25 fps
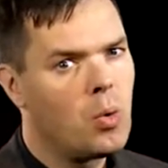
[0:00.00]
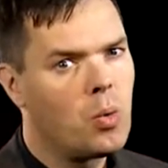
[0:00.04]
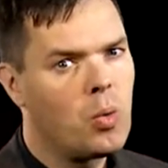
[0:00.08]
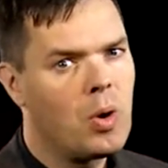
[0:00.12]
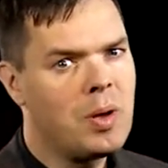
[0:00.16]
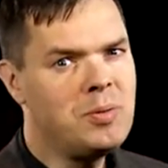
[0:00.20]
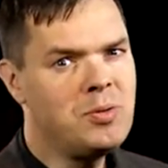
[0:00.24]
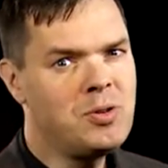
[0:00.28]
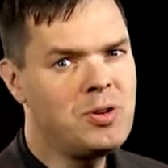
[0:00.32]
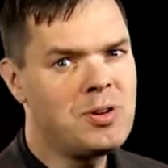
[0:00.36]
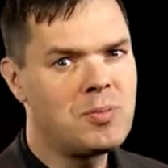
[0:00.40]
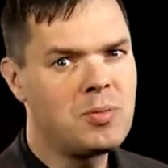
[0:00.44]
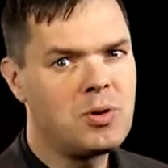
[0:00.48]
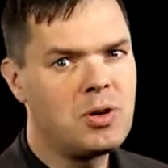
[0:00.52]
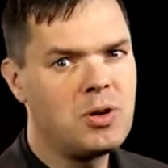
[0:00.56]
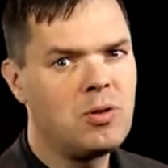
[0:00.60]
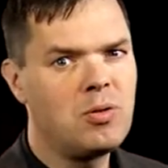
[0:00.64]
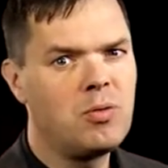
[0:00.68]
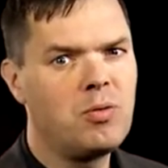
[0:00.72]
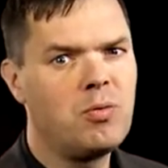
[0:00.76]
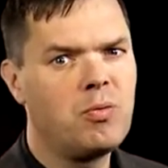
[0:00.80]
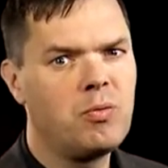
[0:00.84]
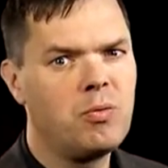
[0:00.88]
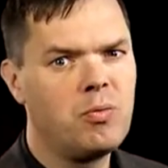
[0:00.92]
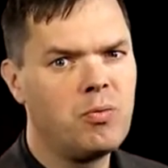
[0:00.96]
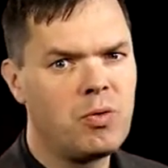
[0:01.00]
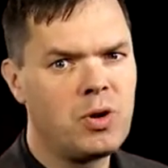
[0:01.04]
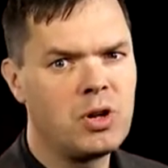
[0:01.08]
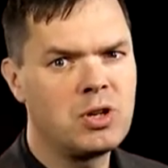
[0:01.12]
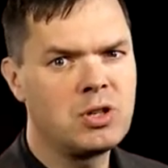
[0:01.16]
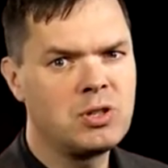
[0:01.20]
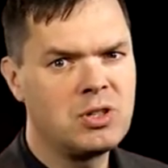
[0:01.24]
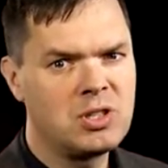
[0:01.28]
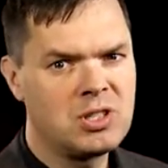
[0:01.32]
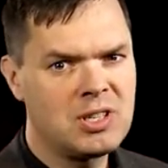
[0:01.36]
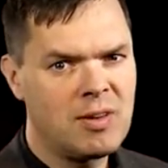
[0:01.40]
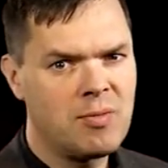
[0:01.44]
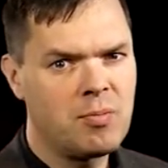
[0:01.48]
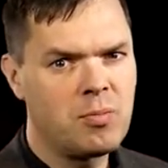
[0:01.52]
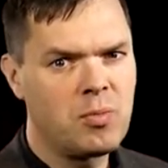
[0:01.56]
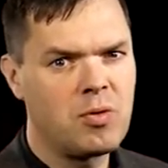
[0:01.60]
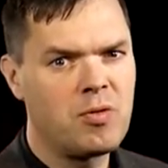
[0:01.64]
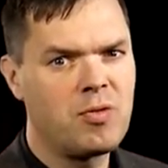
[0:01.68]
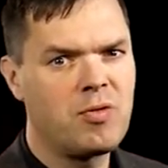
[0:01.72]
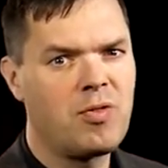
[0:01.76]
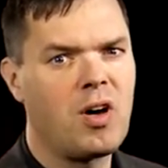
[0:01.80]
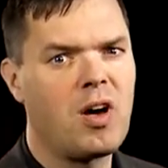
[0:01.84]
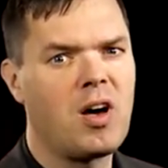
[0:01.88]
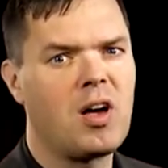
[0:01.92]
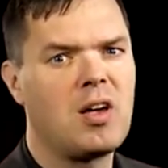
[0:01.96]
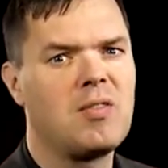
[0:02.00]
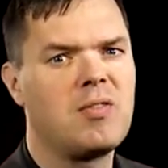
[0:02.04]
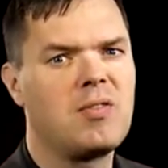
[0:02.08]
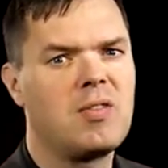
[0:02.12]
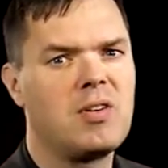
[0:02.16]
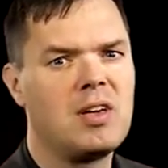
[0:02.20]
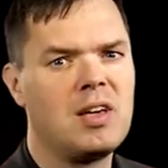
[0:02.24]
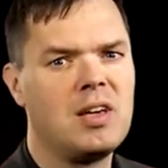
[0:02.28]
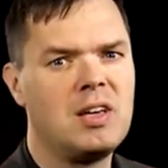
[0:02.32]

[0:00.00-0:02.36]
WebSphere MQ version 7.5